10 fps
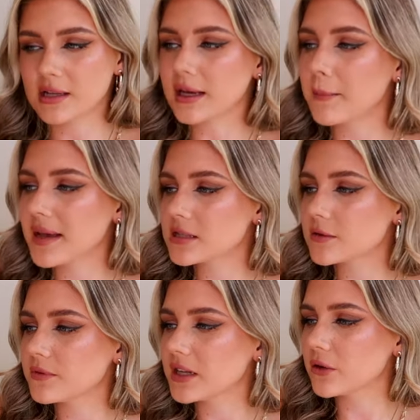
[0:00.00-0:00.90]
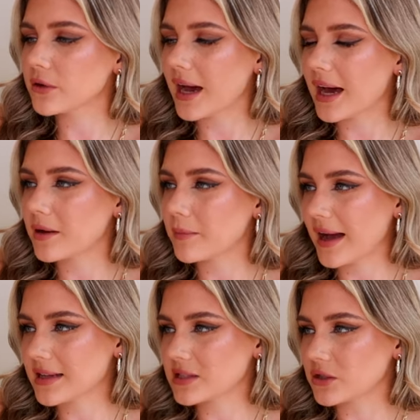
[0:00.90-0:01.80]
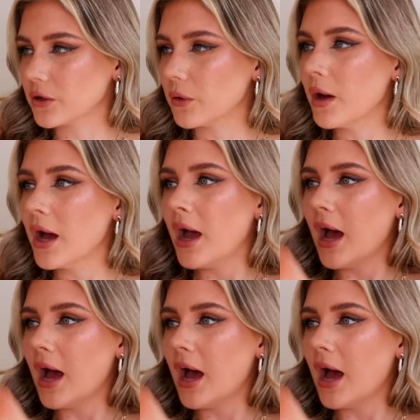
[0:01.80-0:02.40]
It's like a mix of neon and pastel,